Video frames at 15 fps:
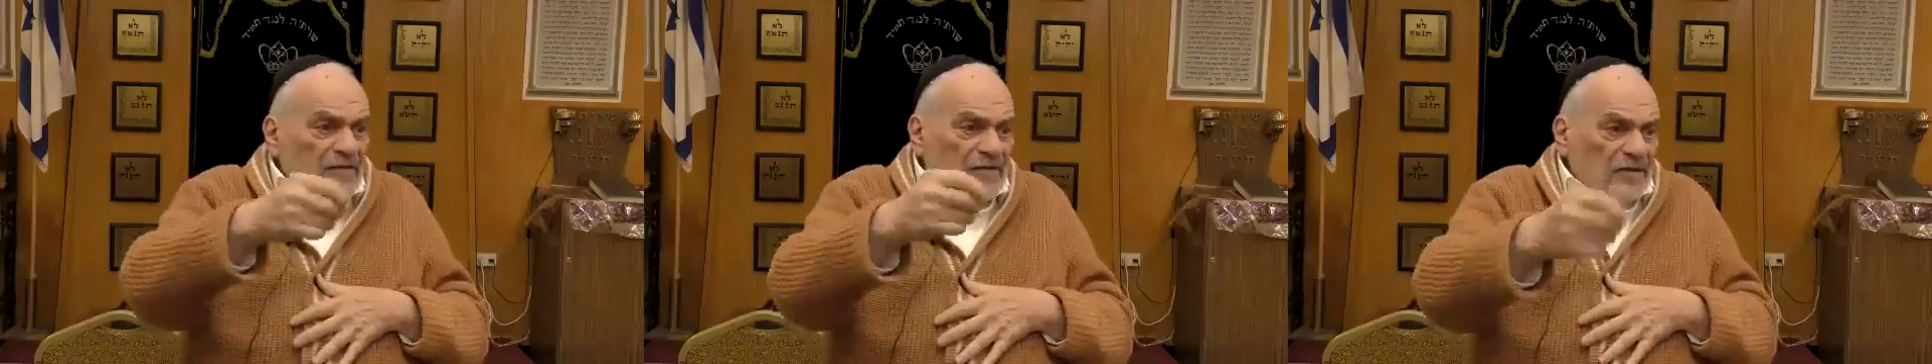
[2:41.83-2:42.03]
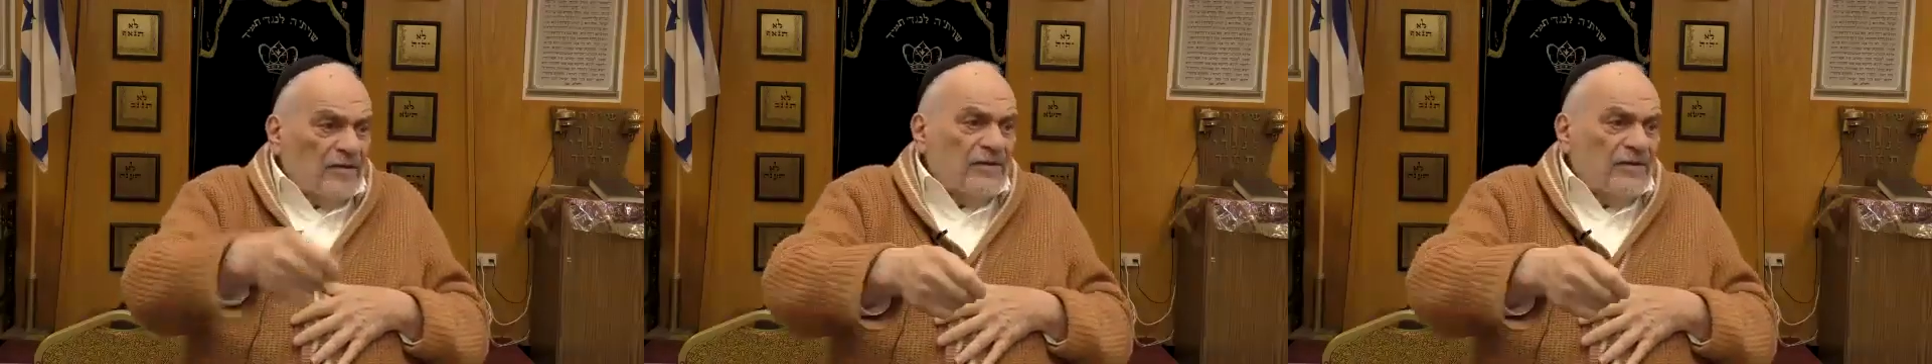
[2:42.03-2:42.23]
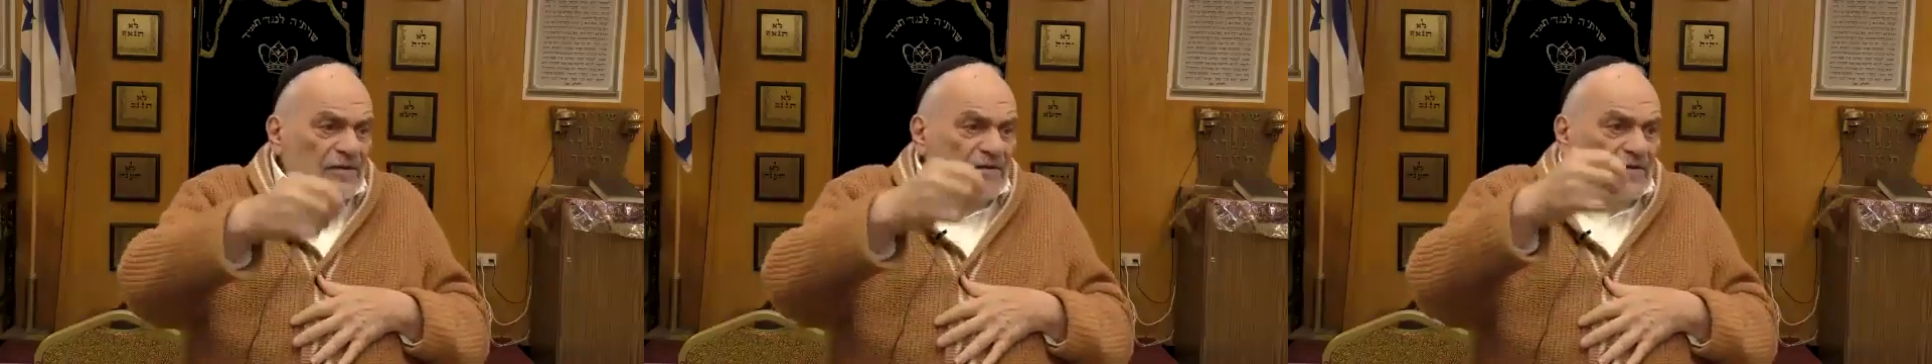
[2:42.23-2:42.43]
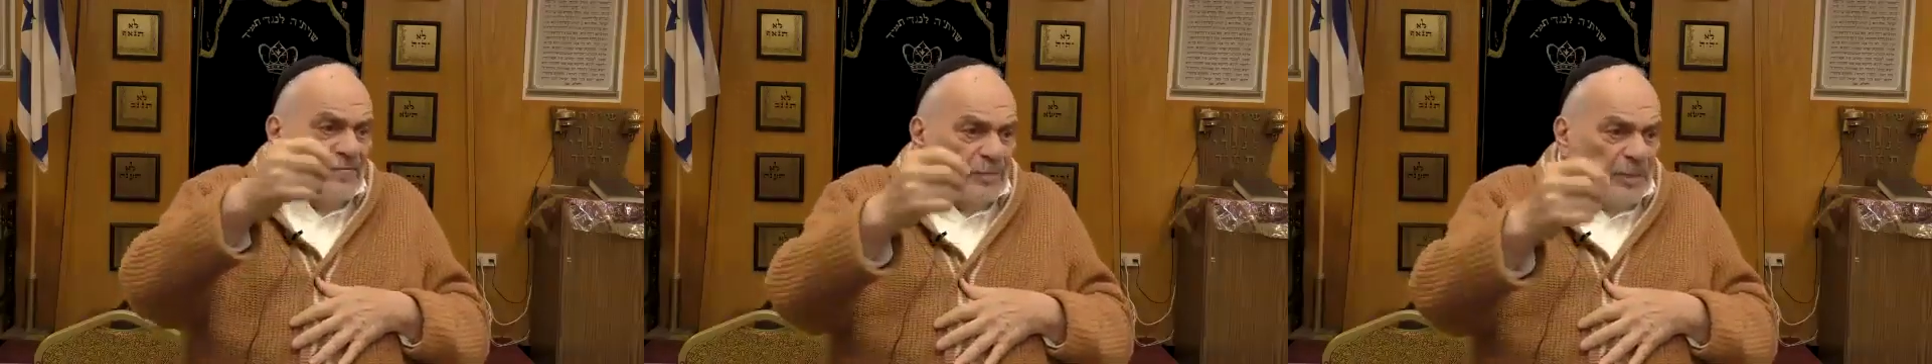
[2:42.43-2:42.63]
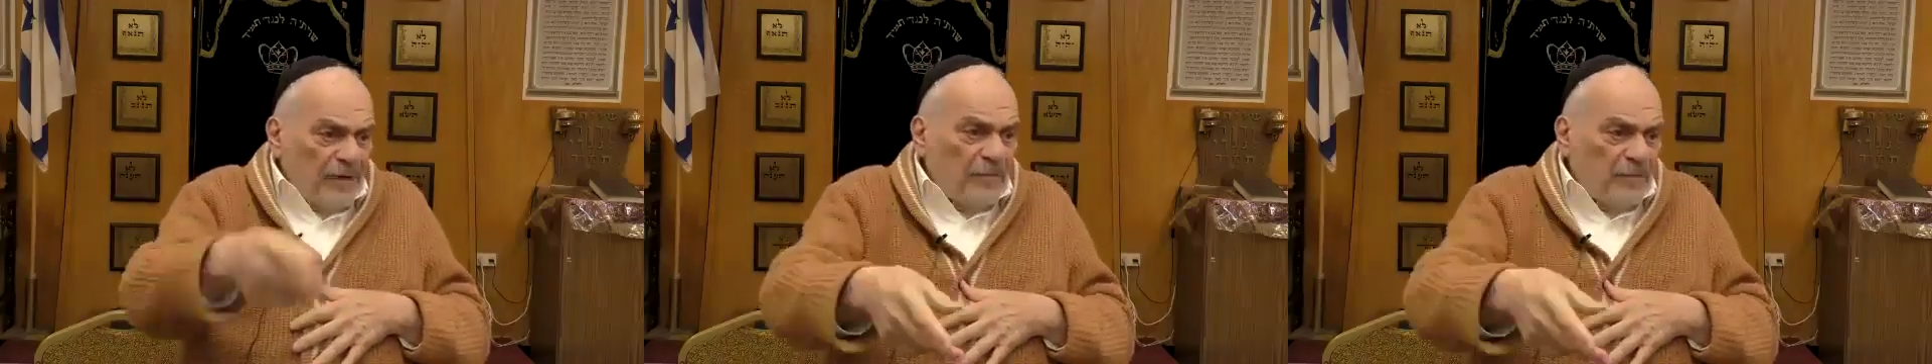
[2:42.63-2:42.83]
certain
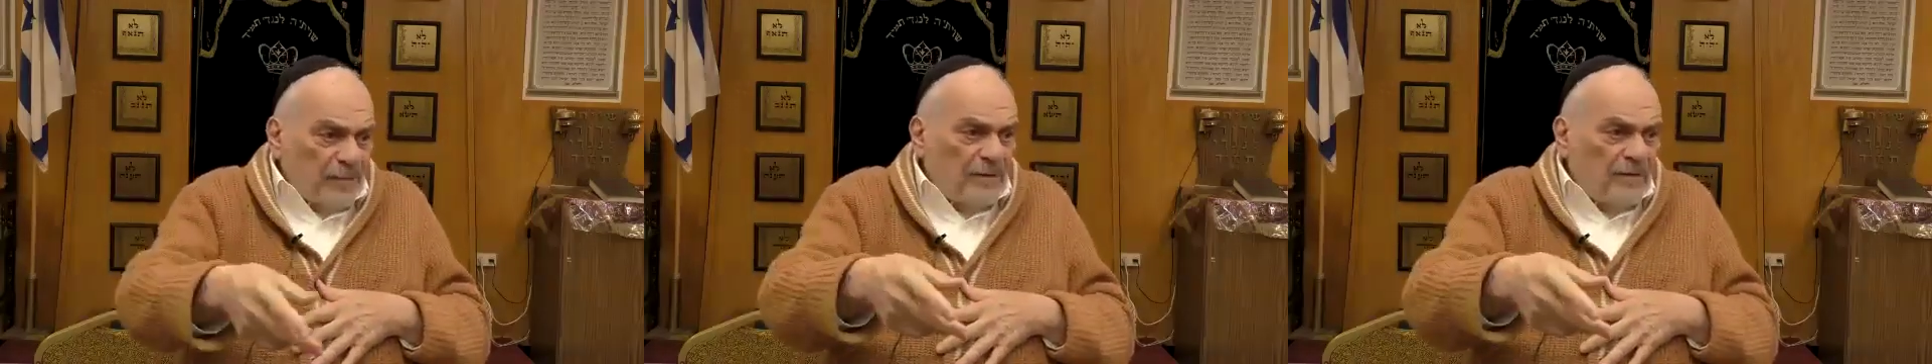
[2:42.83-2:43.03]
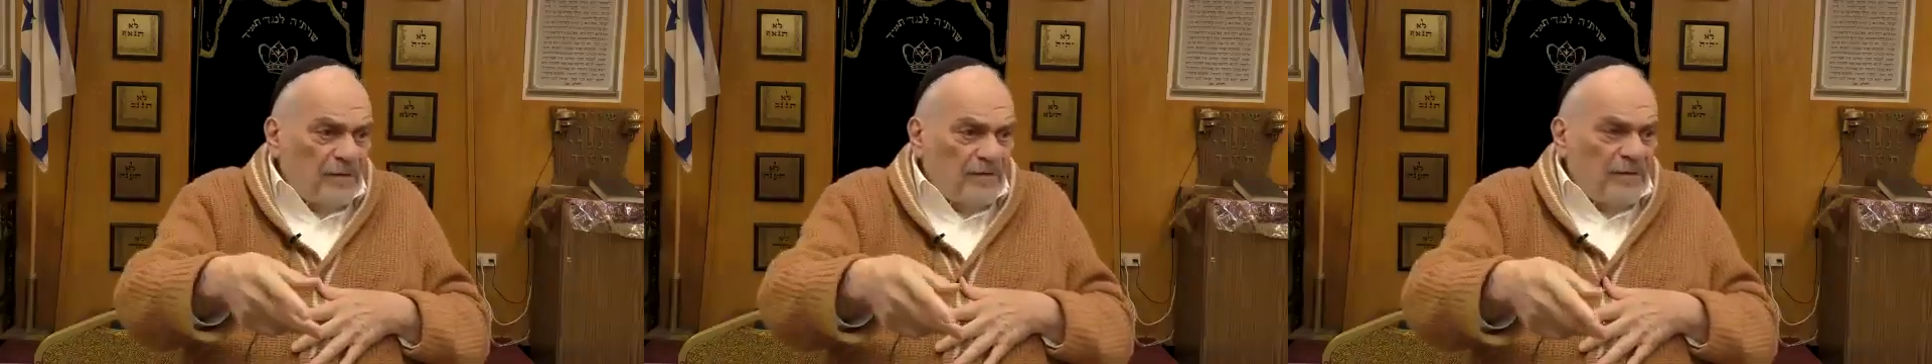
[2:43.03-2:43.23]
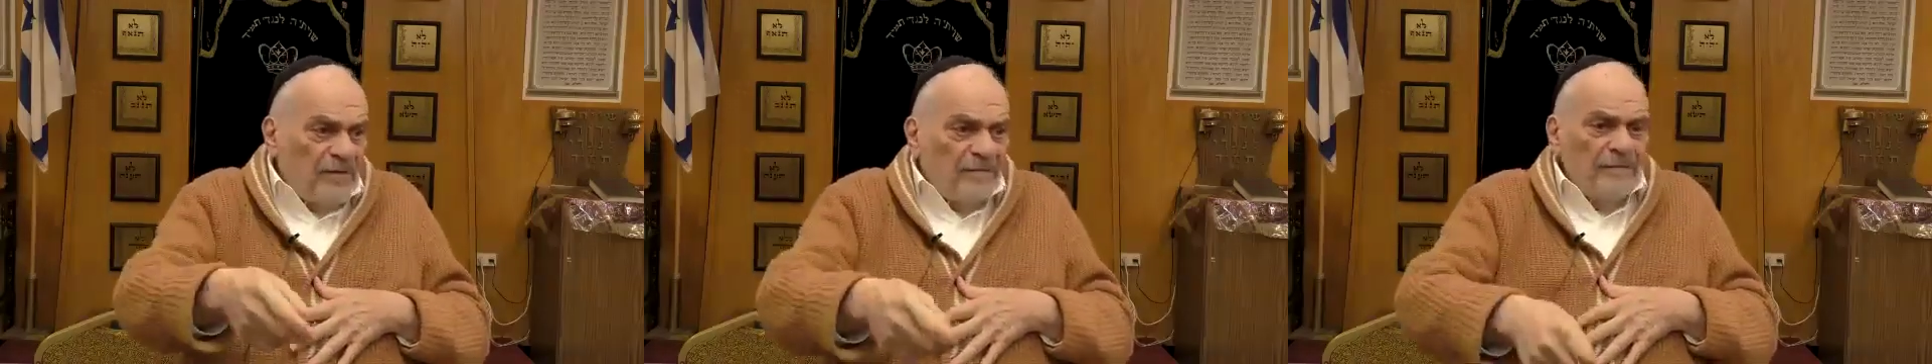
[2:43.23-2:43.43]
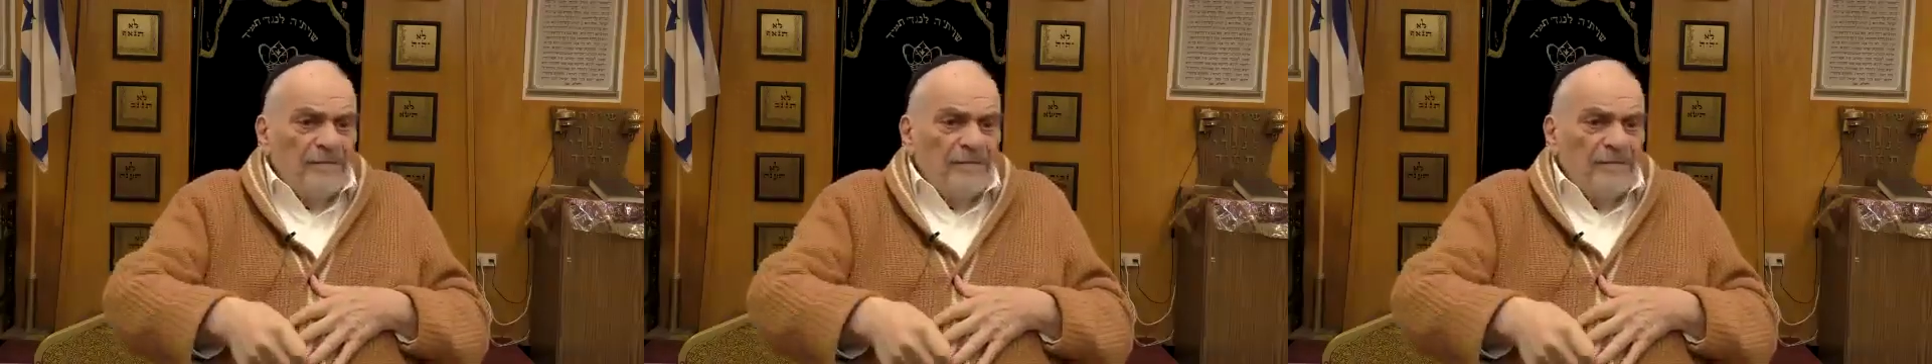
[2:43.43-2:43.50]
people